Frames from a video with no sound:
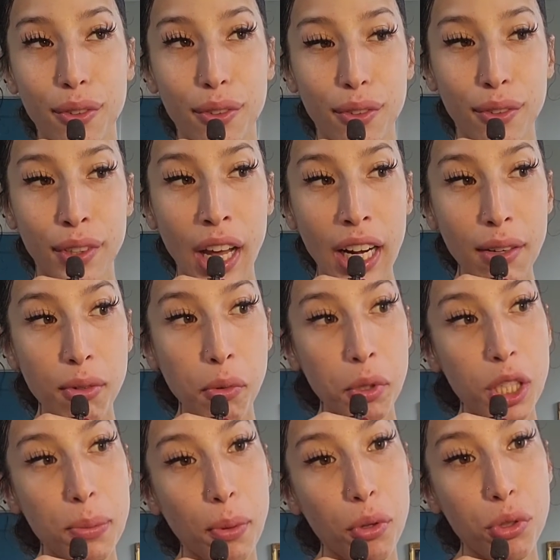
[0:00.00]
Not
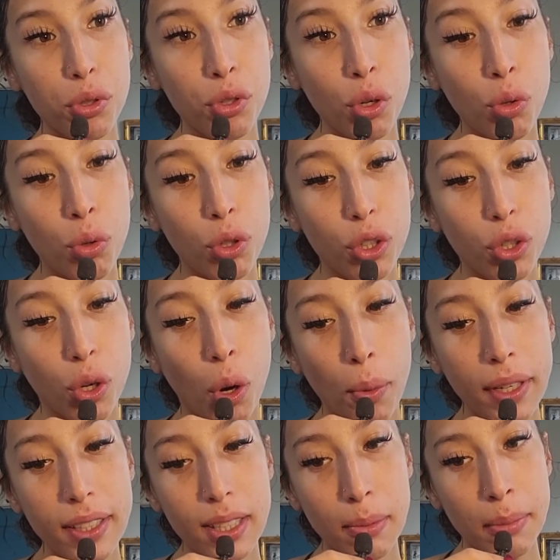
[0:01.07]
everyone's supposed to know who you're
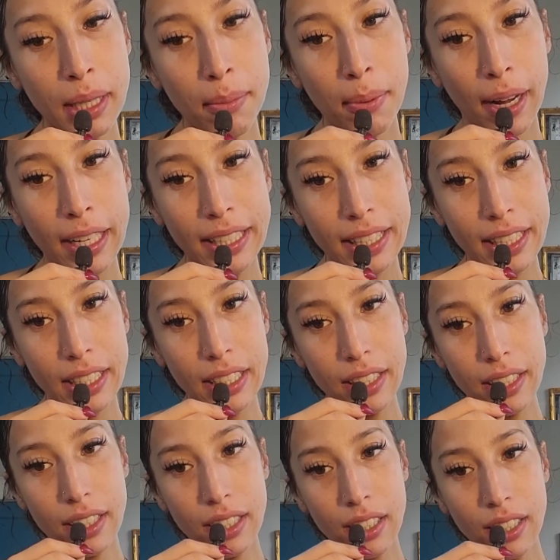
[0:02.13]
going to be,
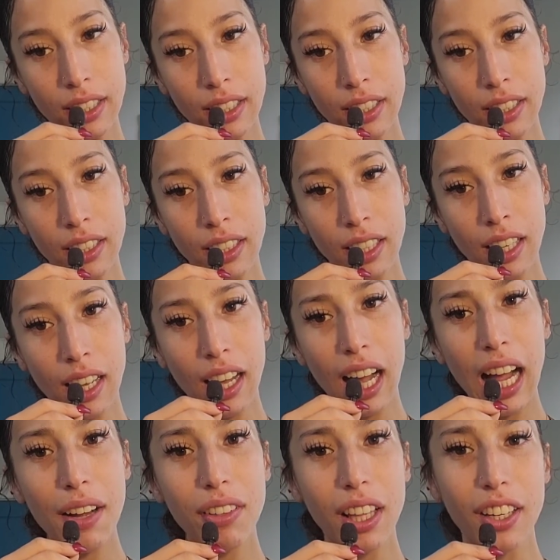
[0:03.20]
Pisces. I
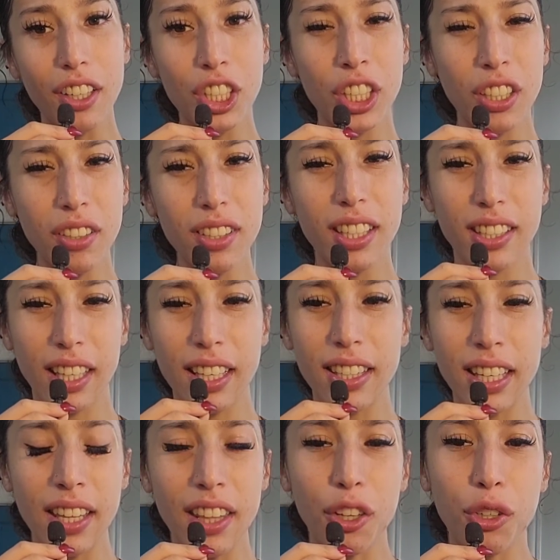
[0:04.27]
have a lot of chills as I
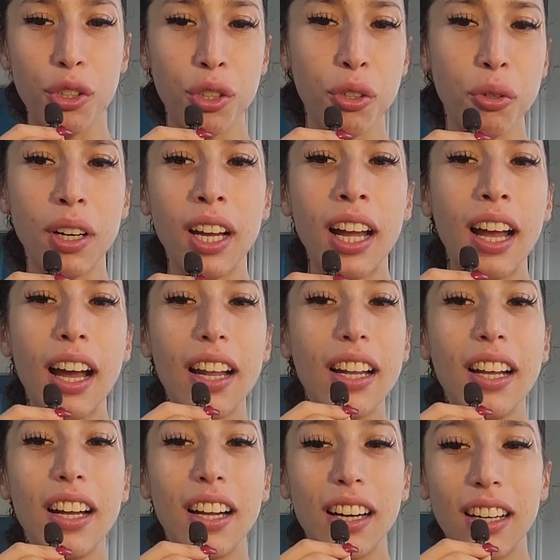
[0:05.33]
say that too.
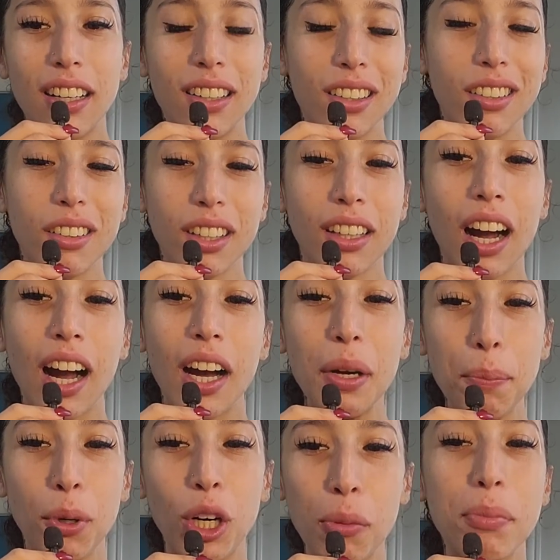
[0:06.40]

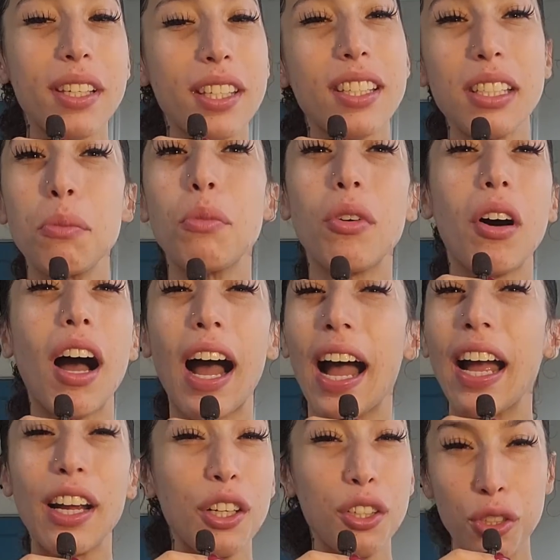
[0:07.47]
God purposely will
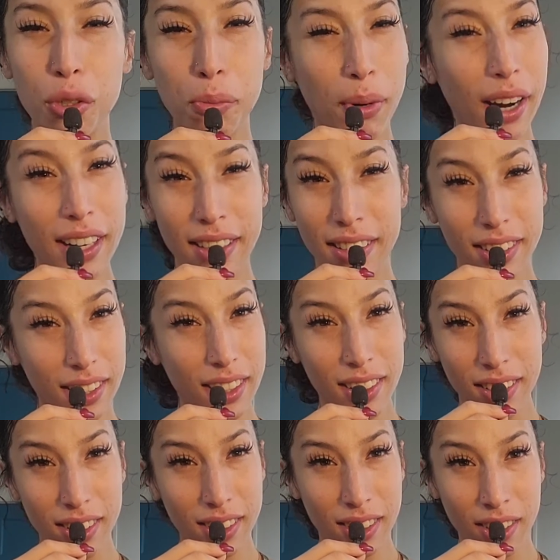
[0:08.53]
hide you,
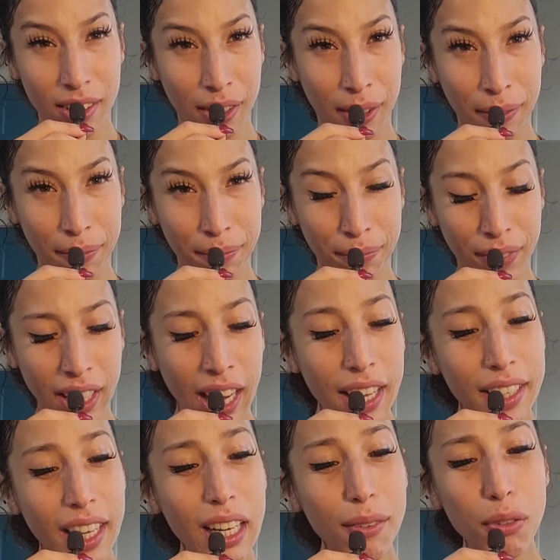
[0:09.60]
Pisces.
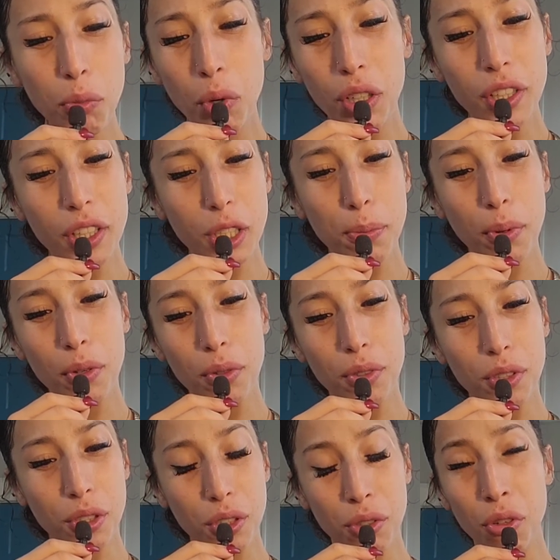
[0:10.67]
Not everyone is
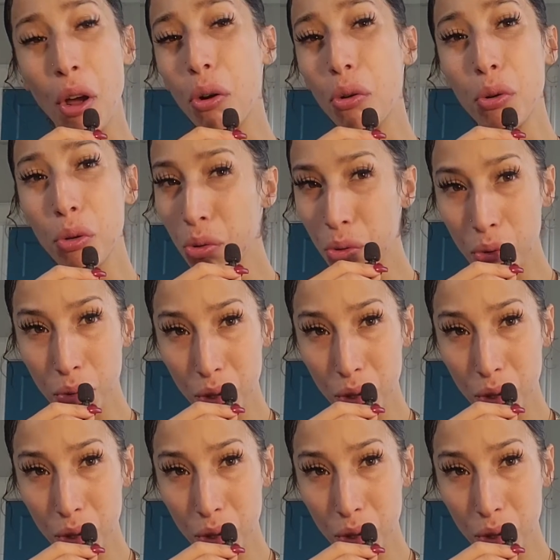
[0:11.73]
supposed to know who